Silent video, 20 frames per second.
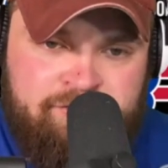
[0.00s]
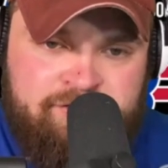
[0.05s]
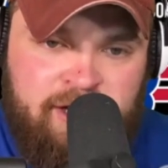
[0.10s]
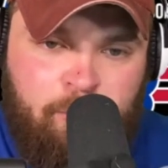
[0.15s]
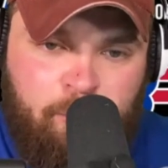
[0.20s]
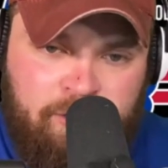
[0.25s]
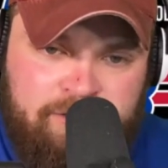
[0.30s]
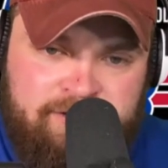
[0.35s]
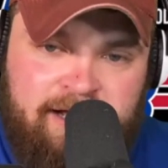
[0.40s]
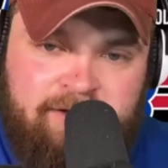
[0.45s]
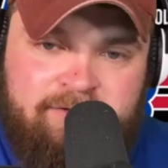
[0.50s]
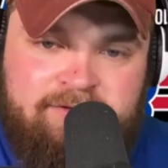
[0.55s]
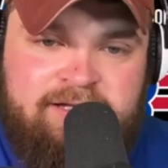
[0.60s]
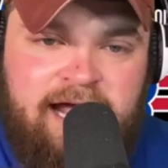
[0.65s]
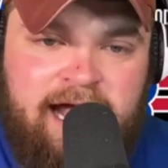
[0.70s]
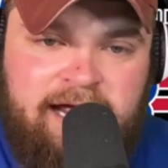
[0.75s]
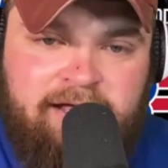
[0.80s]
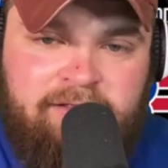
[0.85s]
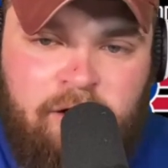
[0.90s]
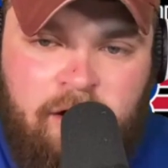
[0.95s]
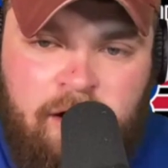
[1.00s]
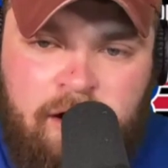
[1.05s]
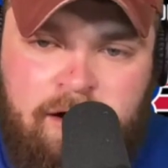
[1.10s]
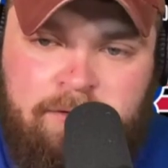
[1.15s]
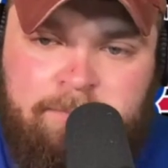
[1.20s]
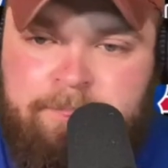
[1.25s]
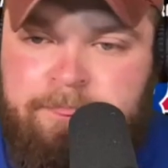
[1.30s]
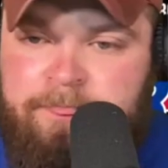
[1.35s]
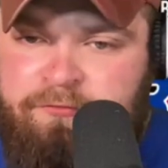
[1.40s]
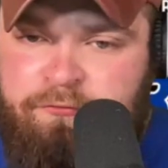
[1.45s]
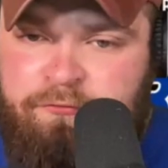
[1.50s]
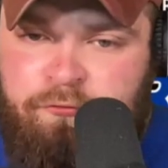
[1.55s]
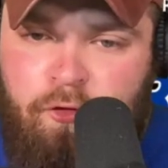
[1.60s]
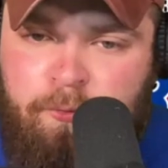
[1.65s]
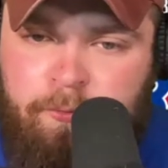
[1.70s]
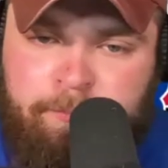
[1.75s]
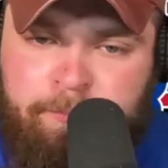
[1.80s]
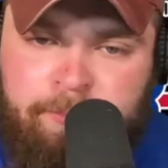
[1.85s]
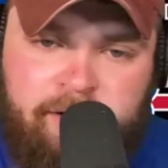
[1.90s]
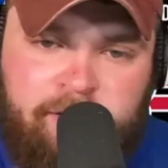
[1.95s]
They worked out Ty Long, the
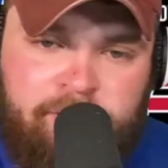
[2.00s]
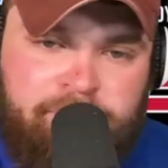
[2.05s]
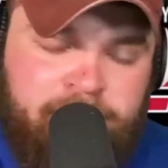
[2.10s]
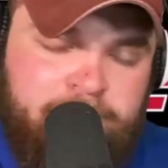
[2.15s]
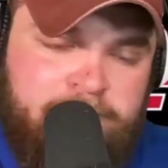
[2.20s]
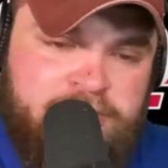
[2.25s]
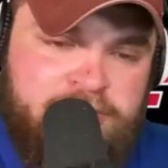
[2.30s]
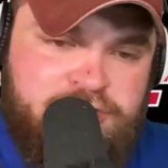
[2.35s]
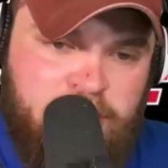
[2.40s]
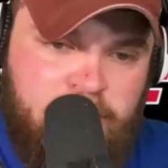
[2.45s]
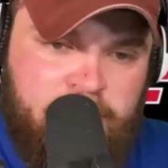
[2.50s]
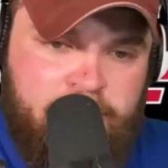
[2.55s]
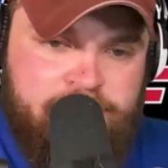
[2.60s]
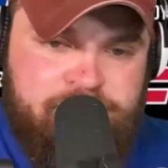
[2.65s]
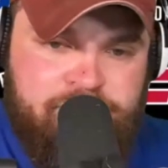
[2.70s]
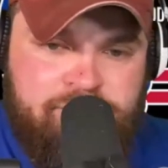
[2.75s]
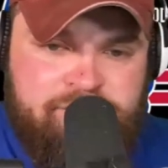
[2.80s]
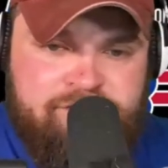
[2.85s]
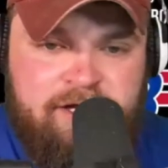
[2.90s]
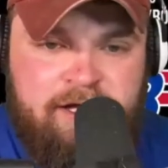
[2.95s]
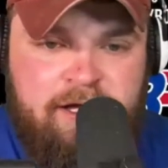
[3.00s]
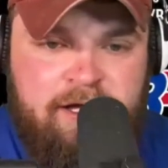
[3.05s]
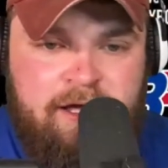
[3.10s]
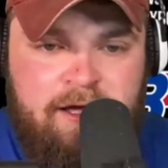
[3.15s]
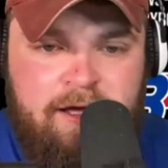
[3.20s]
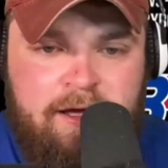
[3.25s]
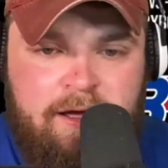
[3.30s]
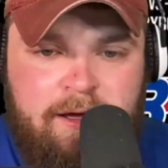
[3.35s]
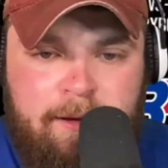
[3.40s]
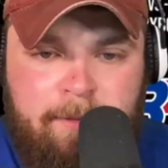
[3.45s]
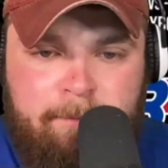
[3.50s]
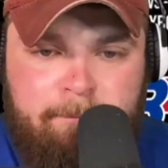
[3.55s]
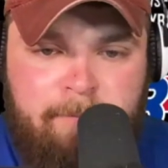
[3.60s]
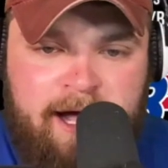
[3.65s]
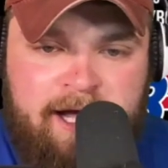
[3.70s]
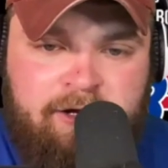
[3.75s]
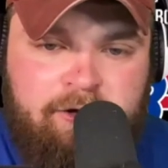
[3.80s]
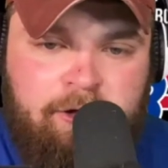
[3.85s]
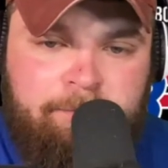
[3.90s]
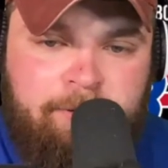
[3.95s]
former punter from the Chargers,
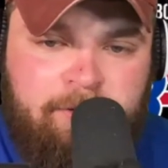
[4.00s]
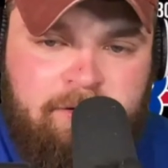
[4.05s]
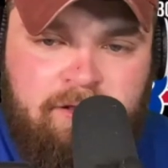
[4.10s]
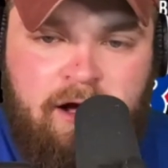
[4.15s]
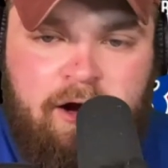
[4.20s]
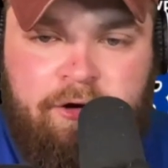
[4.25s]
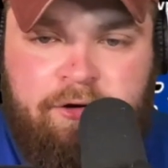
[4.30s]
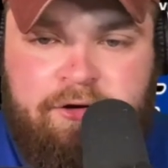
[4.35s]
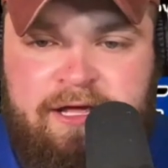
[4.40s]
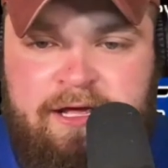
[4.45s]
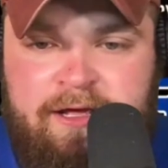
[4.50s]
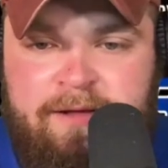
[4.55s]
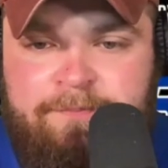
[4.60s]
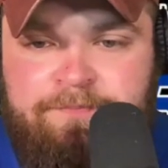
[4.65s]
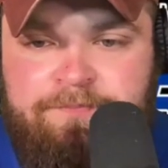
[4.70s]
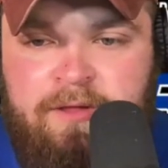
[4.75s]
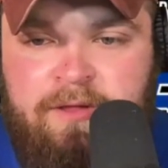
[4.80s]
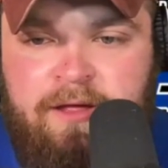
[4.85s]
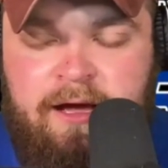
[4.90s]
Michael Pilardi.